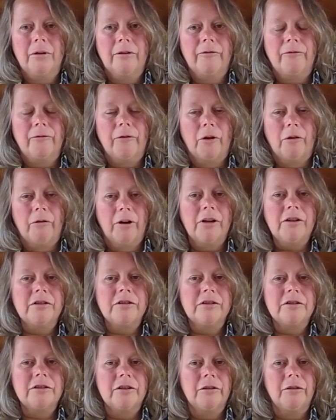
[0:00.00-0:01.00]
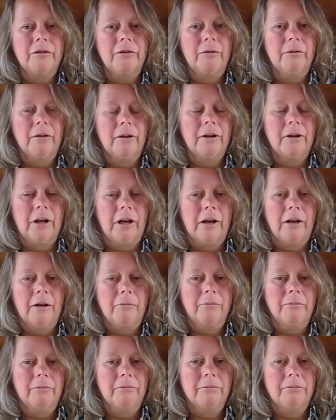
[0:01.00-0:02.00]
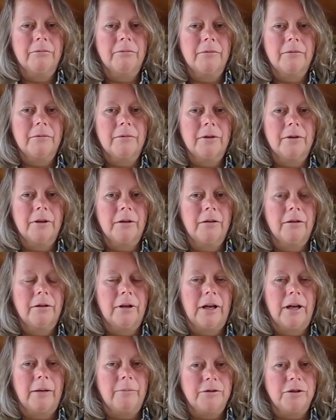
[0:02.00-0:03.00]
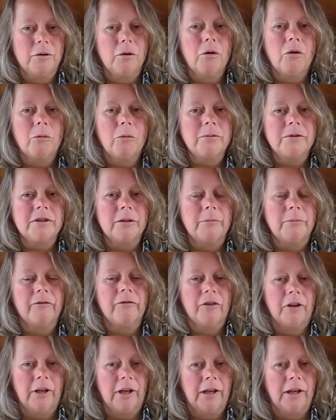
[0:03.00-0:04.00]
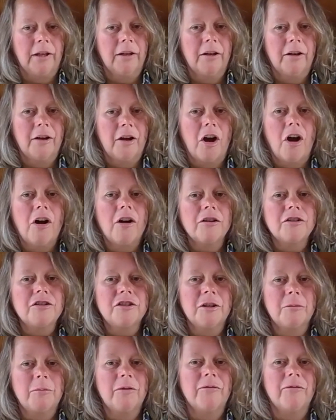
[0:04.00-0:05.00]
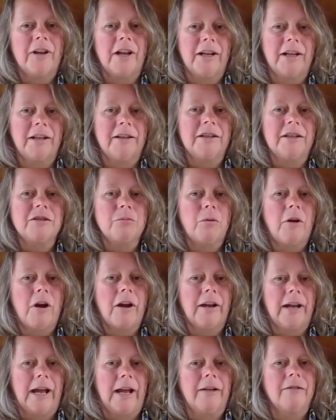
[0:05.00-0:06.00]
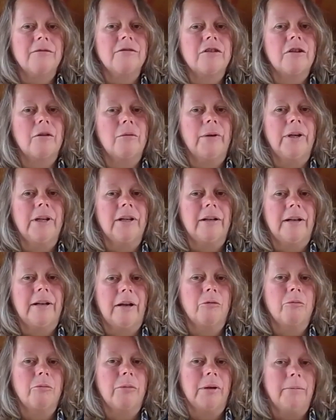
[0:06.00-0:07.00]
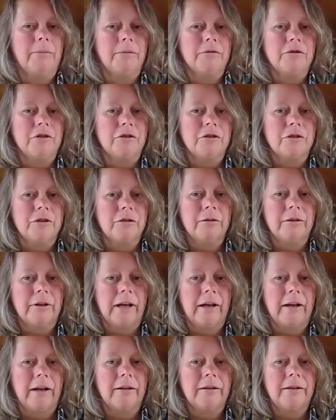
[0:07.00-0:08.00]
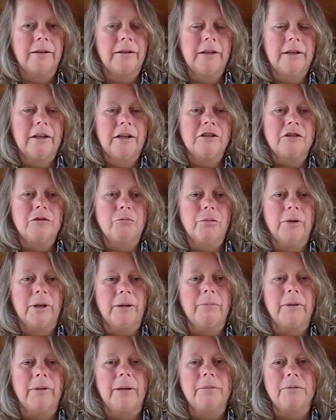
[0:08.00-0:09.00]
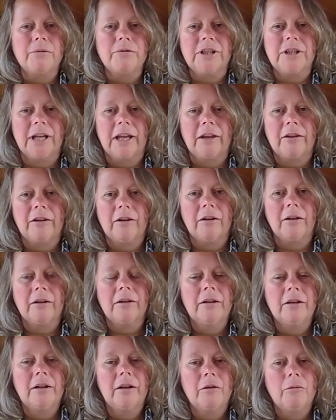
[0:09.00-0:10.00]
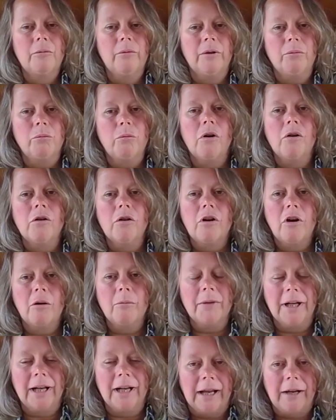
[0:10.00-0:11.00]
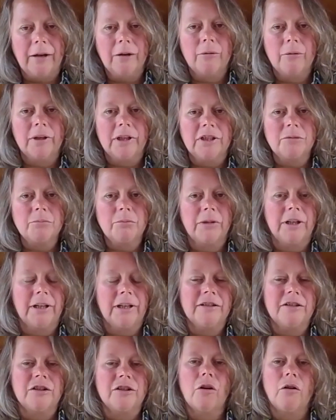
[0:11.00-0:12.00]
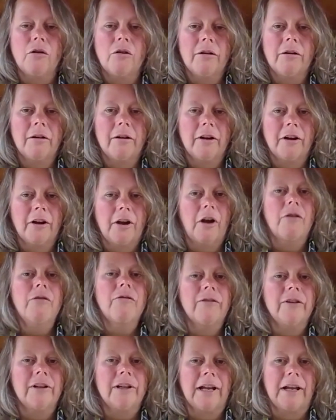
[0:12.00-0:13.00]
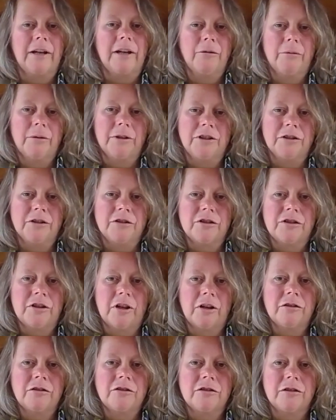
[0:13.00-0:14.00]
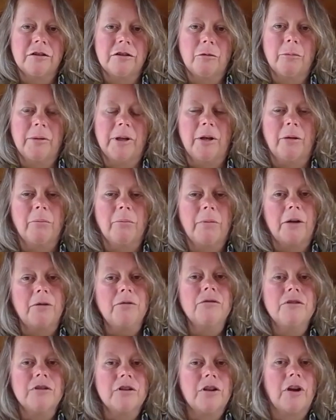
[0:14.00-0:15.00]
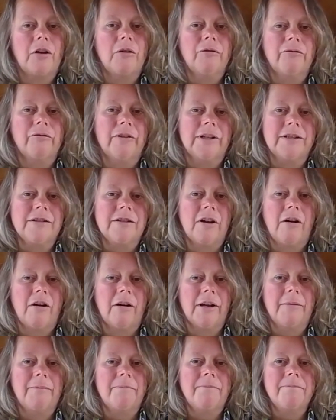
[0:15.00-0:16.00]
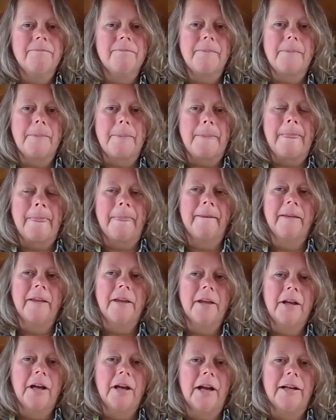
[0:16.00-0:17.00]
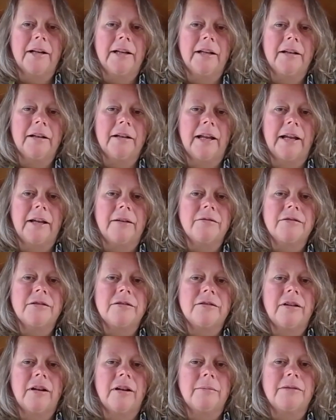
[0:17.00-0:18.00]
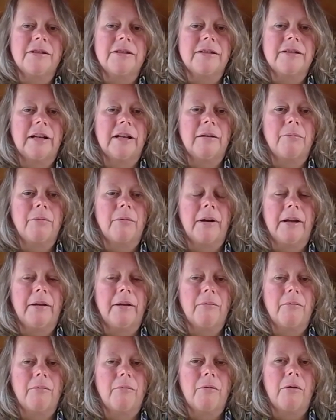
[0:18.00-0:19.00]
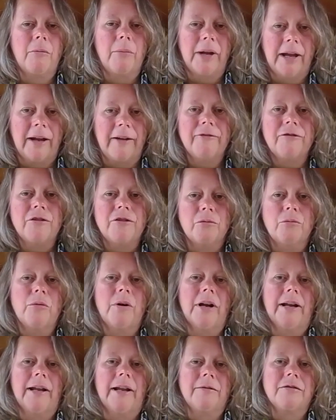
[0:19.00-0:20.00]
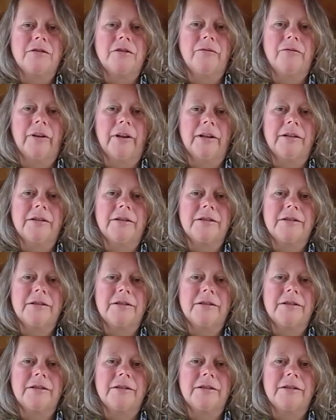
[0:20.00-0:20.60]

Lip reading: for us to absorb some of the hardship of getting this work out, so we can help people to do that, to bring people together with one common language, but it's not a COVID language as such, so there'll be a post-COVID time, and it allows us time to celebrate what we have done well out of it.